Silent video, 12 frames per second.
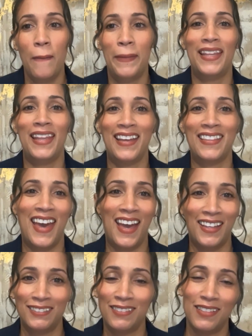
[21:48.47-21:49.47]
but like
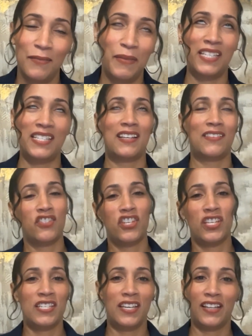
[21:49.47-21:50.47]
that, it sounds
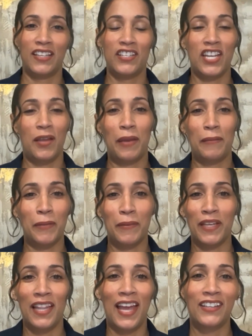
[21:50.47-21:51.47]
cheesy and cliche maybe,
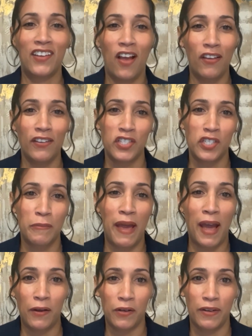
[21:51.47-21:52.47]
but like knowledge is
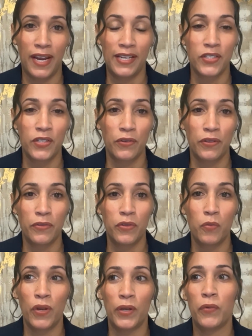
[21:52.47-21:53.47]
power, right? So
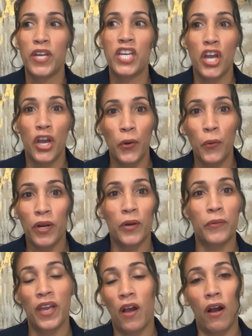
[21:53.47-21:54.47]
when we know where
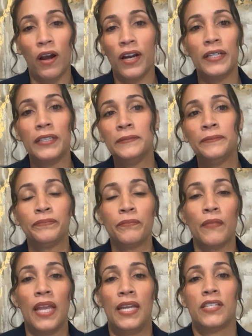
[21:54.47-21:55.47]
we are,
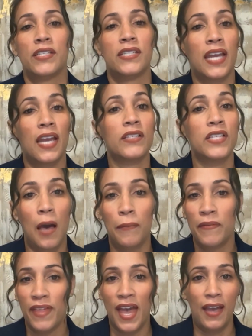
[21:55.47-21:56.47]
and just stay on top
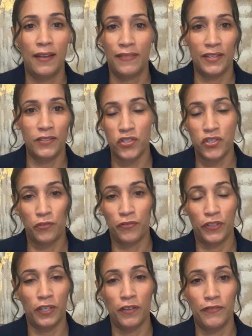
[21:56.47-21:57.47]
of that. And that's true
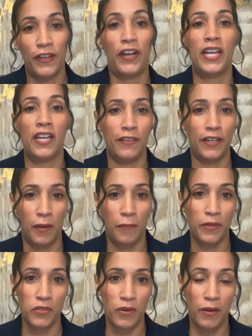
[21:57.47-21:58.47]
for any of our
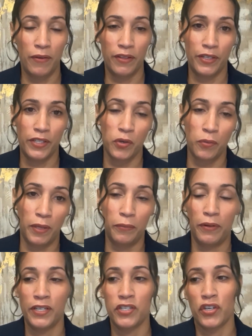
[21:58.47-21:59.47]
numbers, right? Whether it's your blood
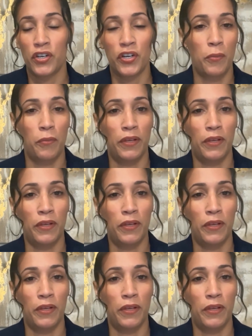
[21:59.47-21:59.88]
pressure, or your